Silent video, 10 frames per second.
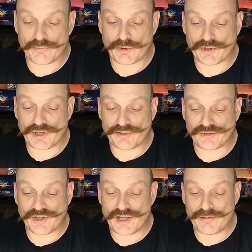birthday
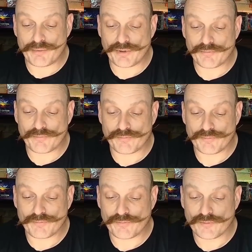escape.
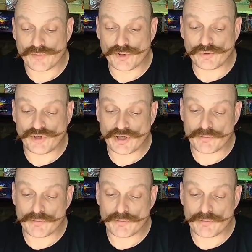No second